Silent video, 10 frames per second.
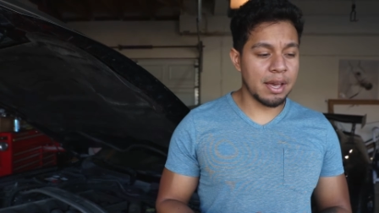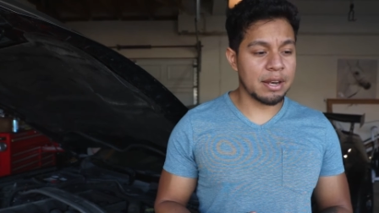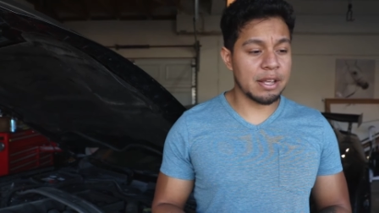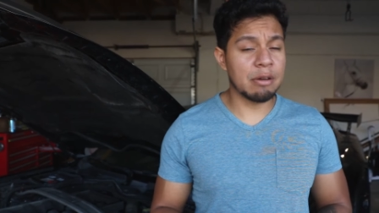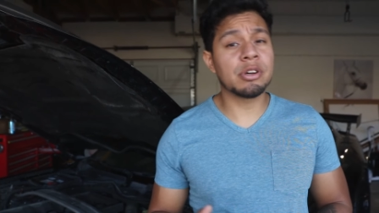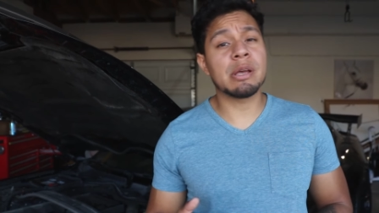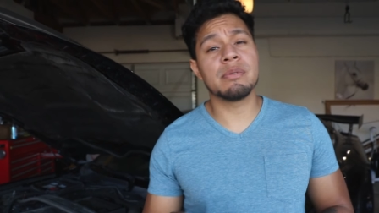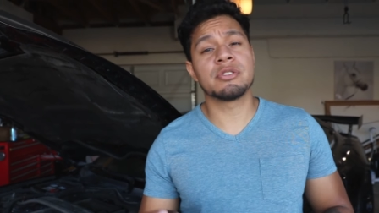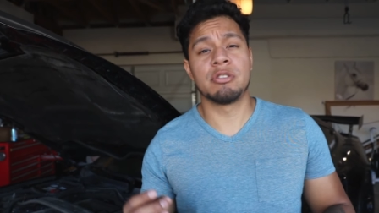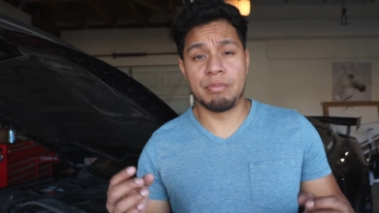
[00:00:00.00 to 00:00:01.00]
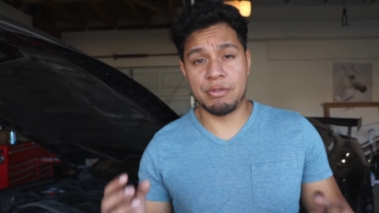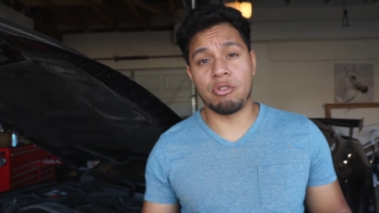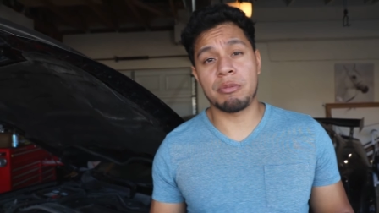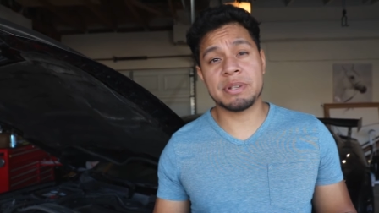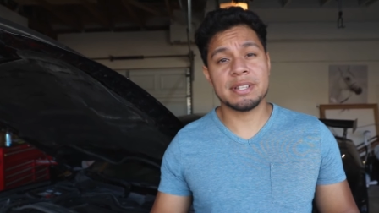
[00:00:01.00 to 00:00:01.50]
and it will give you some
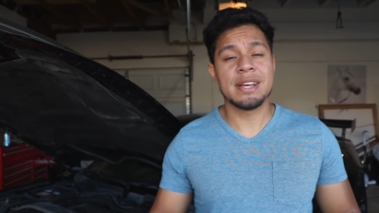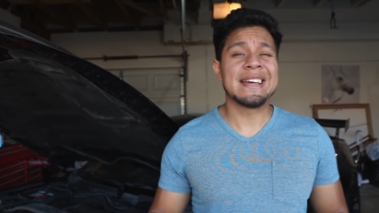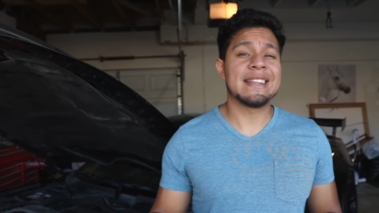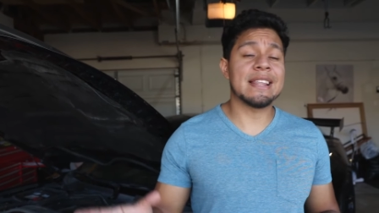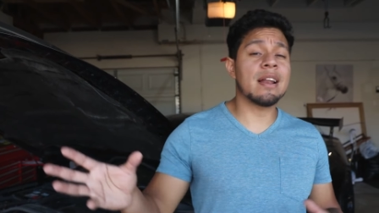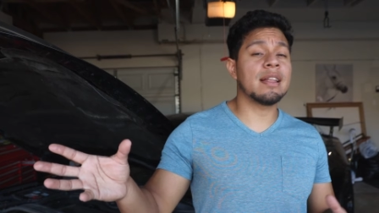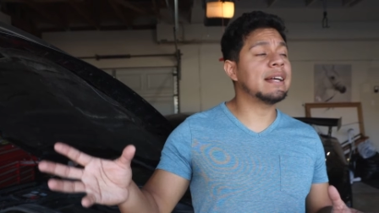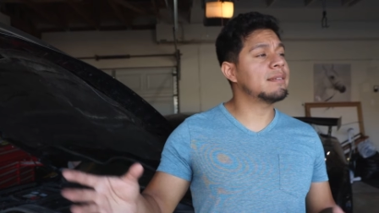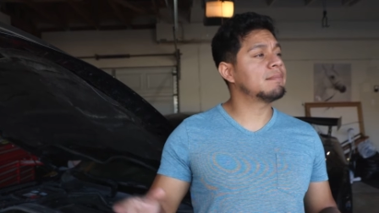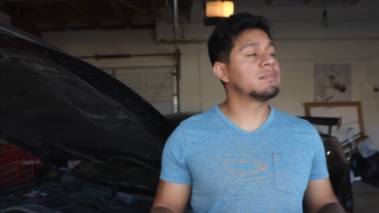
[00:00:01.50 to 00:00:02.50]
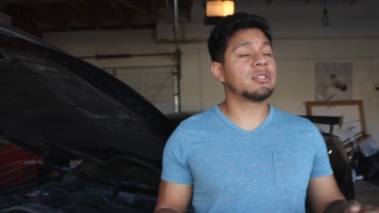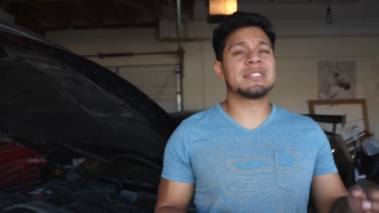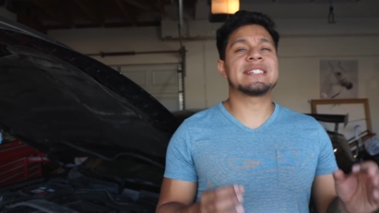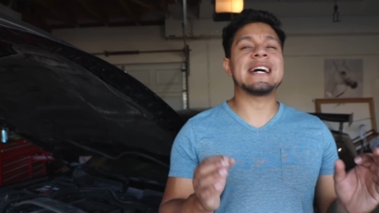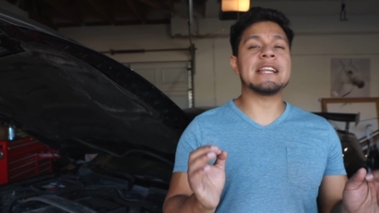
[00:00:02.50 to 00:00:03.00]
performance. Not a lot,
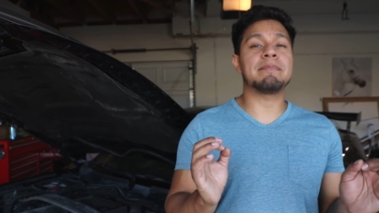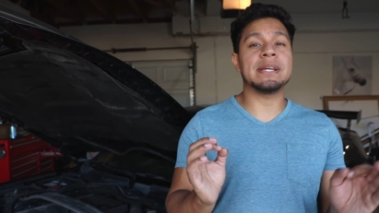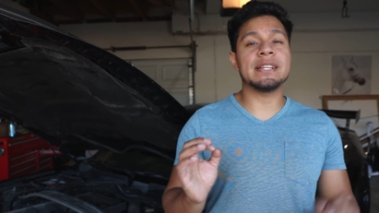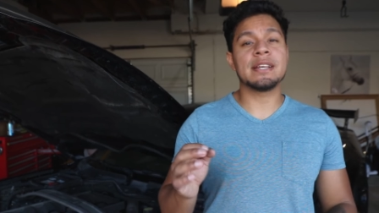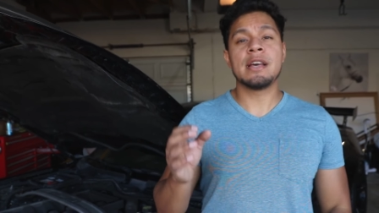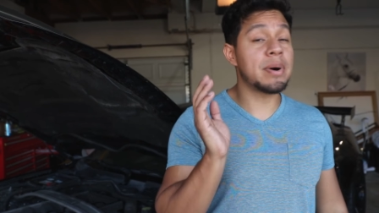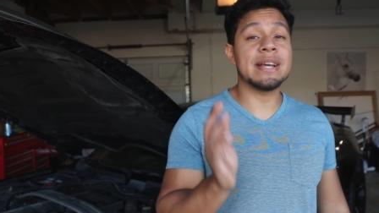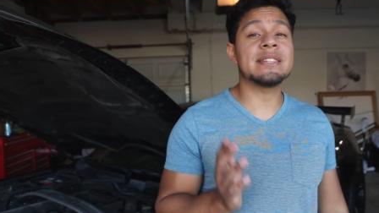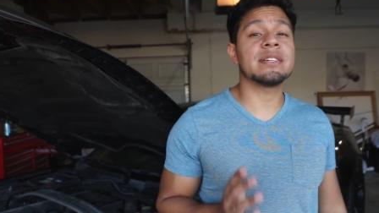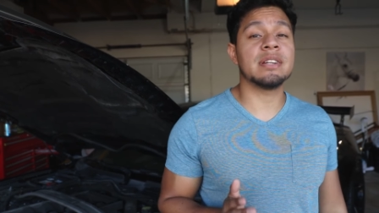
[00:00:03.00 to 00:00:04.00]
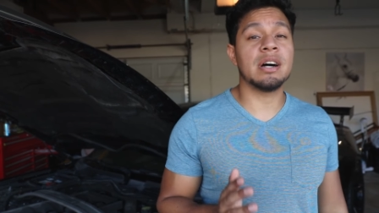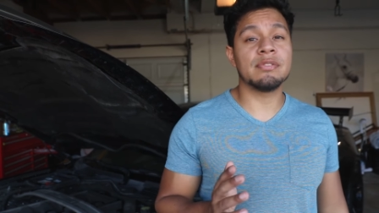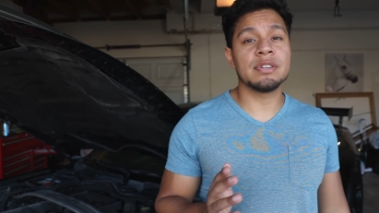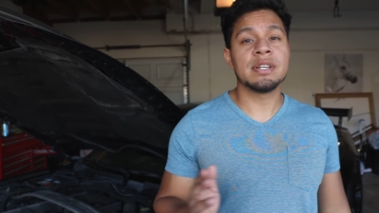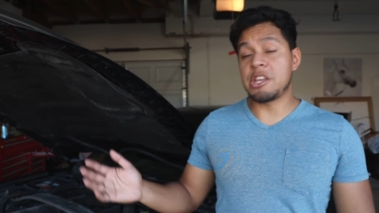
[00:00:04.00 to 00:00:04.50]
just a tiny bit, but it's
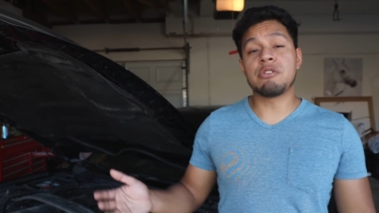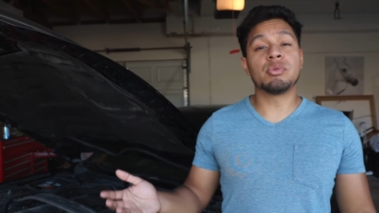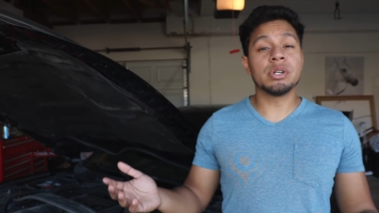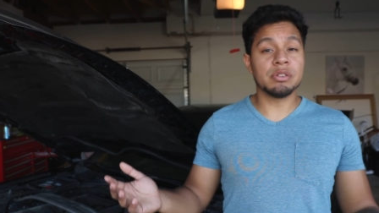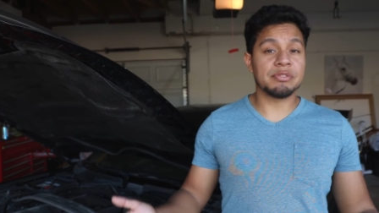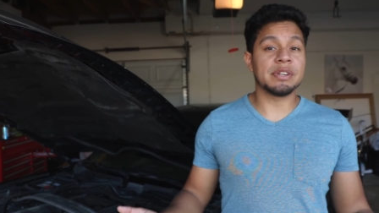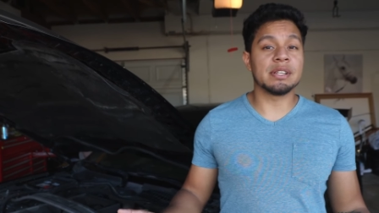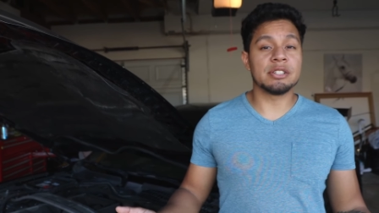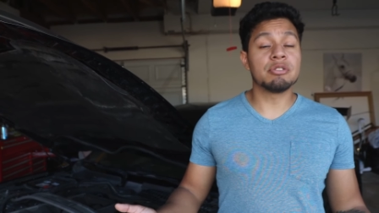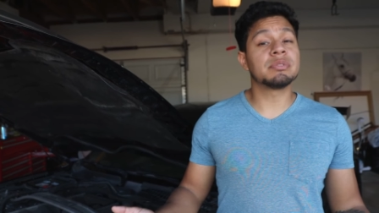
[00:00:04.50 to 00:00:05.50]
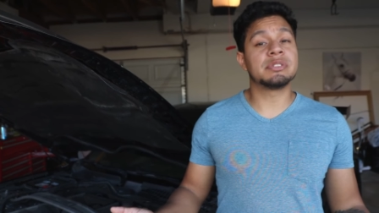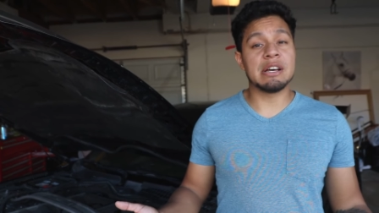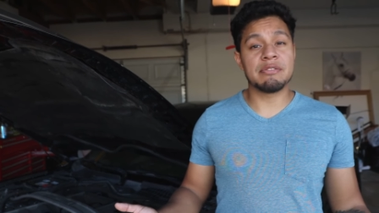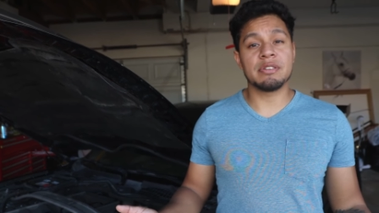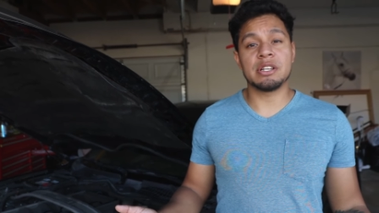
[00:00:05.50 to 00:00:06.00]
enough that you will feel it. You will
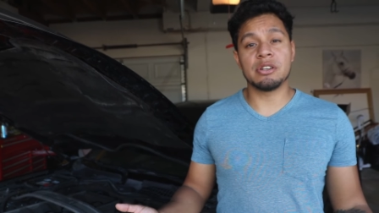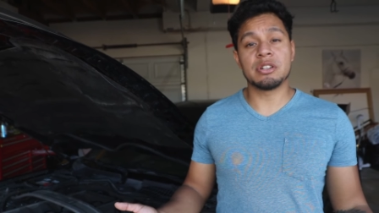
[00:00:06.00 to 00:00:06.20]
definitely